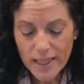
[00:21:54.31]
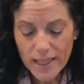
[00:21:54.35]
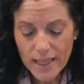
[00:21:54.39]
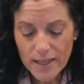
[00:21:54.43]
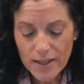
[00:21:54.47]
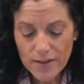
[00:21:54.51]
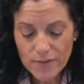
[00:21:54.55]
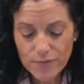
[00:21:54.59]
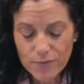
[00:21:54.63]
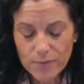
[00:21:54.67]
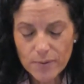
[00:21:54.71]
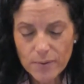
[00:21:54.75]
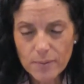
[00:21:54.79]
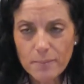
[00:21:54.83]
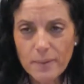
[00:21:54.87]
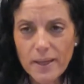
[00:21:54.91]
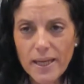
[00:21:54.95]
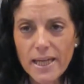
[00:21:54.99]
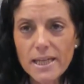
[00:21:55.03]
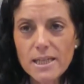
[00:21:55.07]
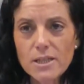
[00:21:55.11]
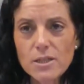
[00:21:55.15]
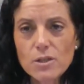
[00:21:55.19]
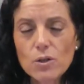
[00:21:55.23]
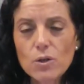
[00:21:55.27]
we have
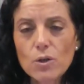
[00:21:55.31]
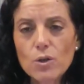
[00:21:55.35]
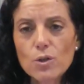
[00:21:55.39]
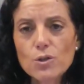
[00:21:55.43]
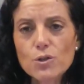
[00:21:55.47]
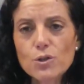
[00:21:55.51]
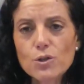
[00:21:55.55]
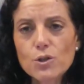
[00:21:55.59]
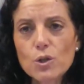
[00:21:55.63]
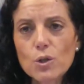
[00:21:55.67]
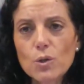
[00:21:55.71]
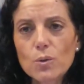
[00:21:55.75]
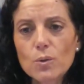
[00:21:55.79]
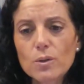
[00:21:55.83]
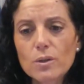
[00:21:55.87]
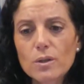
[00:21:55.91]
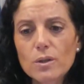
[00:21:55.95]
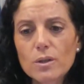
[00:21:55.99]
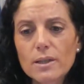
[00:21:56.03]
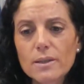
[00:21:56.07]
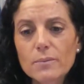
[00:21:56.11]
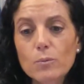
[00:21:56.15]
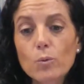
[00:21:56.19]
made also,